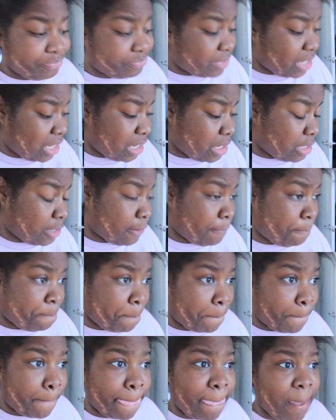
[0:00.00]
Um
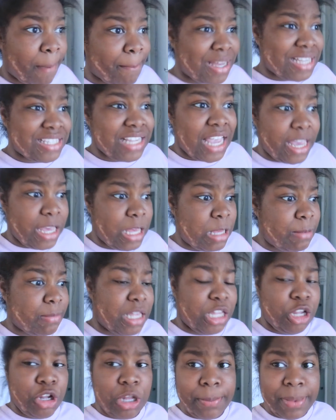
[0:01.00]
because I am
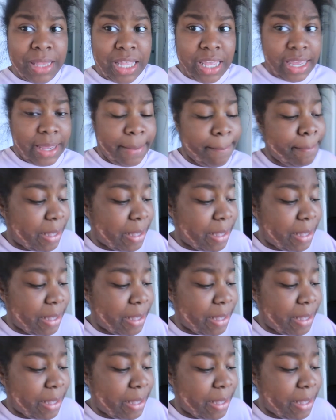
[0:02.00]
getting on a plane.